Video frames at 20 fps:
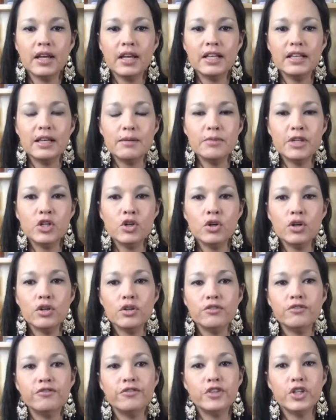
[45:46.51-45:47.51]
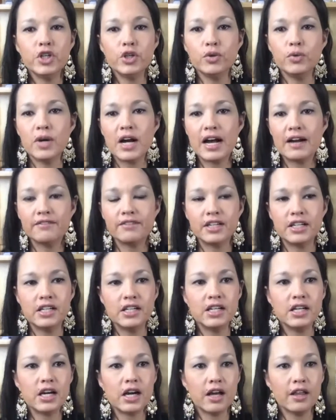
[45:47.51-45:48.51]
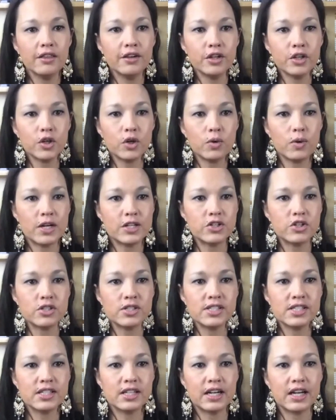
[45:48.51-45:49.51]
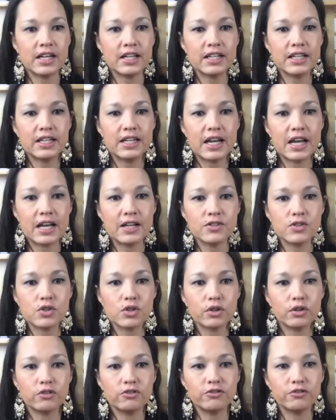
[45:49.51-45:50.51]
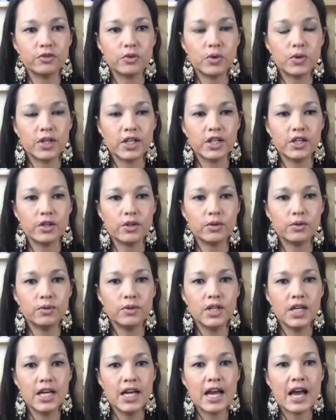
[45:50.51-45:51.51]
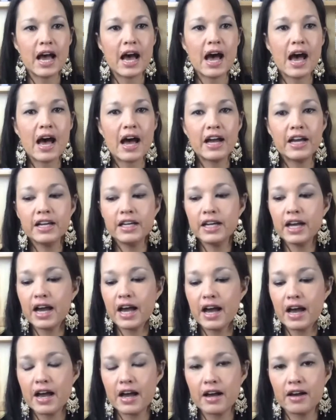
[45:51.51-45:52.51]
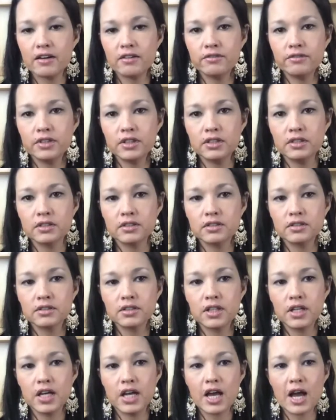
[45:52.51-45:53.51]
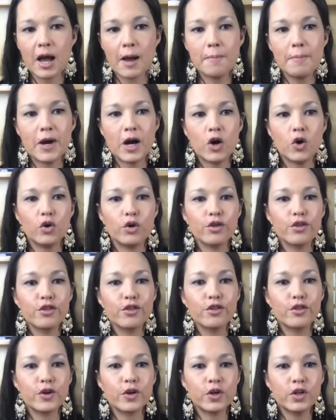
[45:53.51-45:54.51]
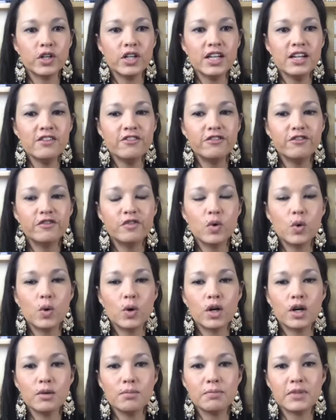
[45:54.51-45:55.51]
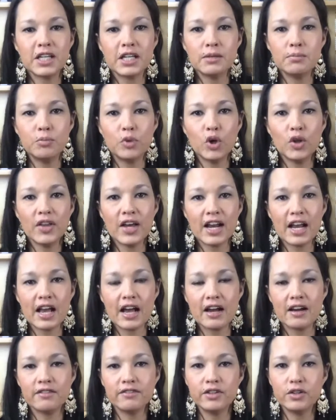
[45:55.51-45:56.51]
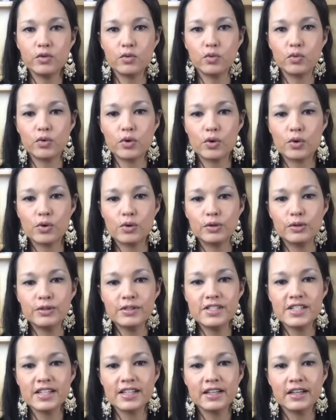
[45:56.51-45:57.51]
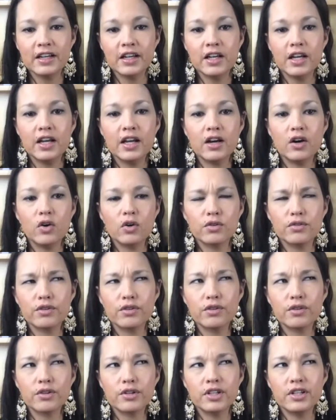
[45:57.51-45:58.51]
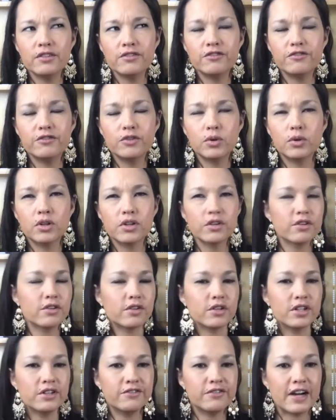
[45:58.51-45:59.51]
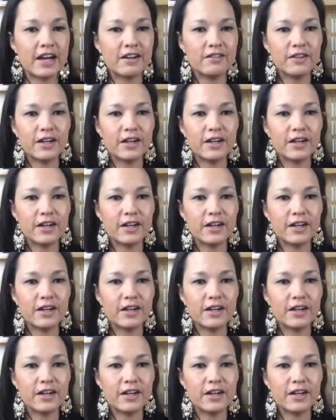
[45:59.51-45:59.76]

Let me know if you have any other questions that I can answer for you. I have about 34 people that have enrolled. 34, 35.